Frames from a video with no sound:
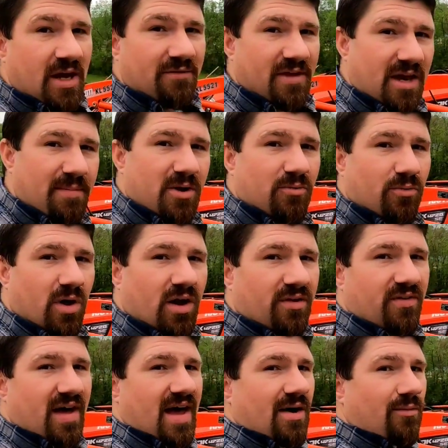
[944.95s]
If they'd have been
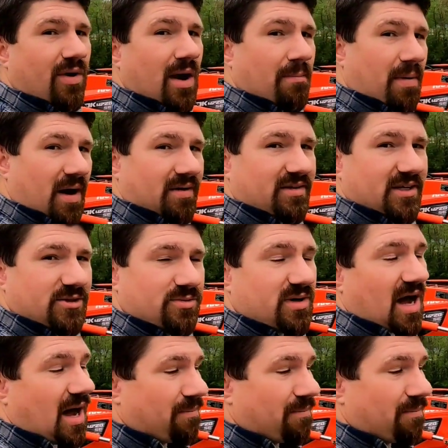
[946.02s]
running that when I bought this one,